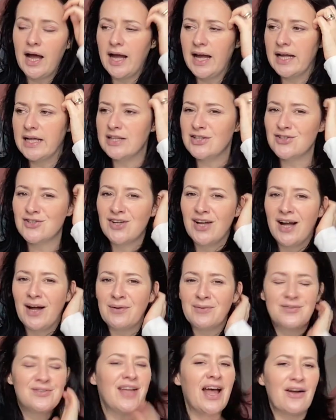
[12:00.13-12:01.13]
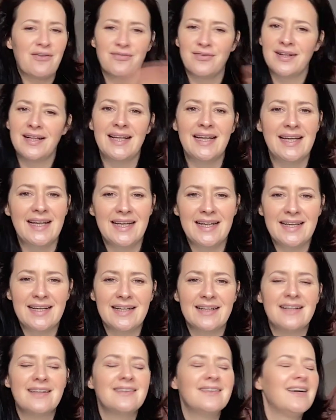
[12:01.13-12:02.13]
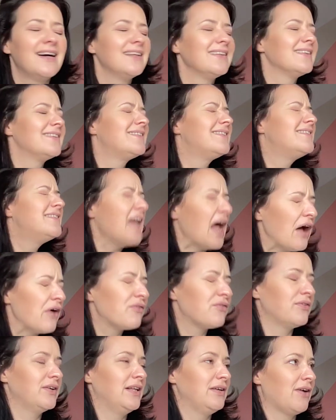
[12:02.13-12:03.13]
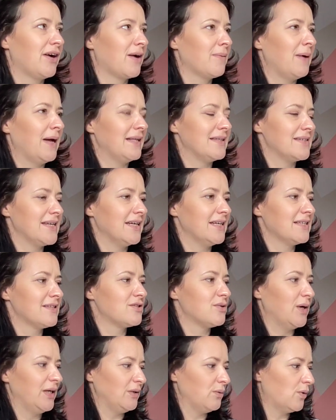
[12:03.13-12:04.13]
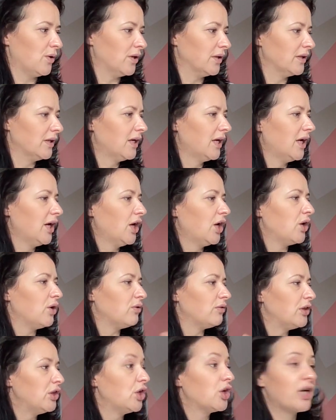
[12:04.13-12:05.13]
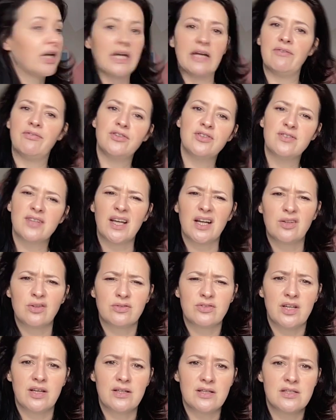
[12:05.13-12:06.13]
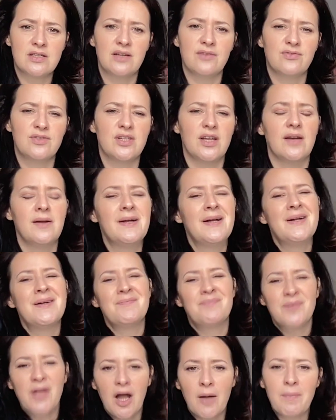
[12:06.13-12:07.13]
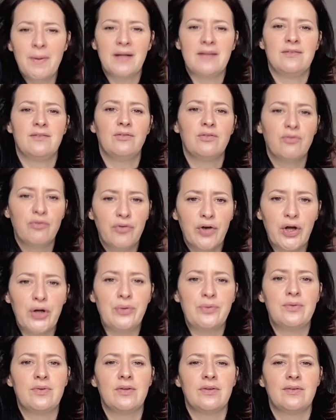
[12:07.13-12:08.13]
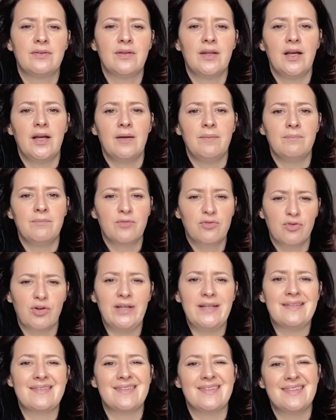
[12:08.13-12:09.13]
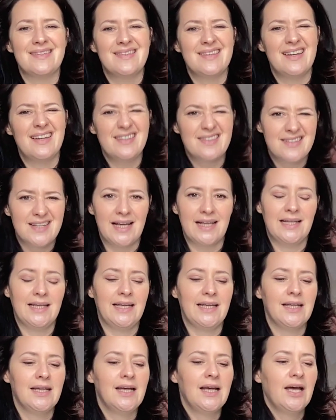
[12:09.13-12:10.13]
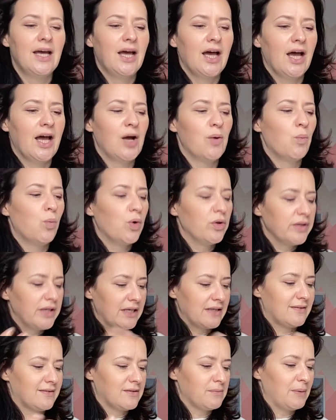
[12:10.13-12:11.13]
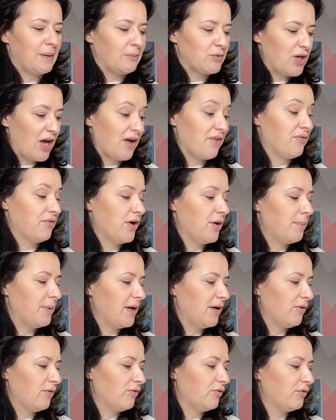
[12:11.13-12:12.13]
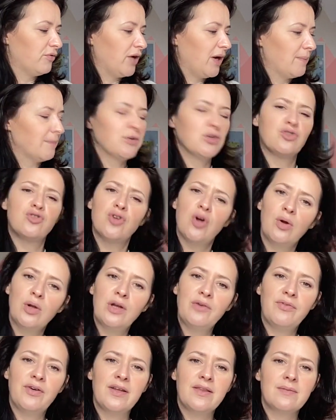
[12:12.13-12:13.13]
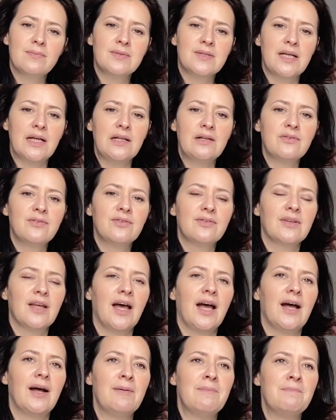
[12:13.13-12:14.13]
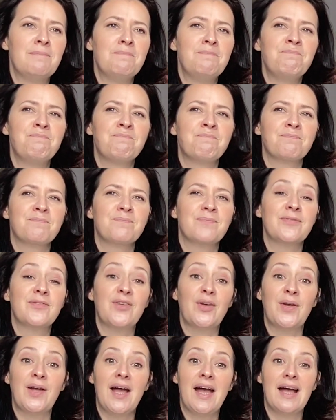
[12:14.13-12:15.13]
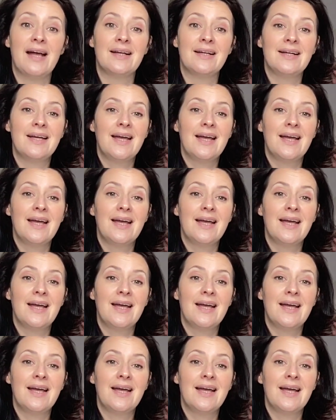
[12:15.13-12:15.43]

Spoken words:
and I would definitely recommend it to anyone who's looking for just like an alternative to iPads and phones, screens and telly, and want kids to be able to have a bit of control over it themselves. So yeah,